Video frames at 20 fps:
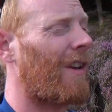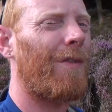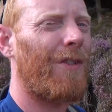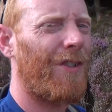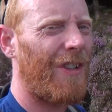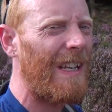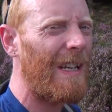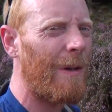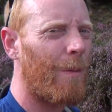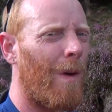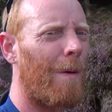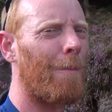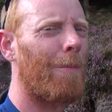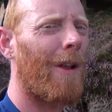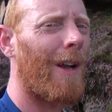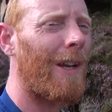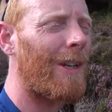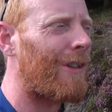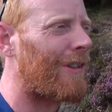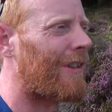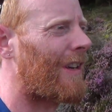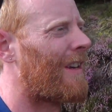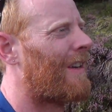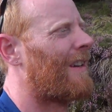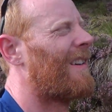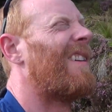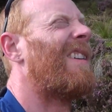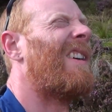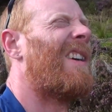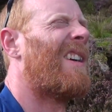I've seen in one place
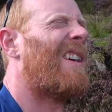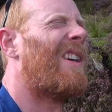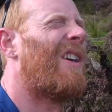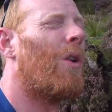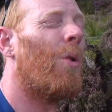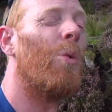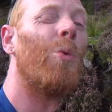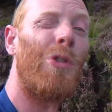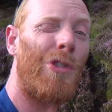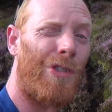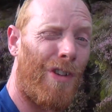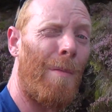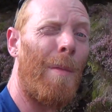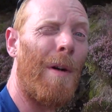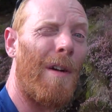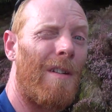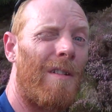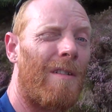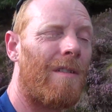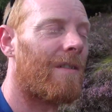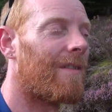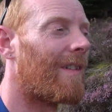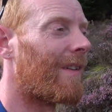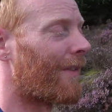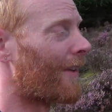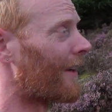all summer, I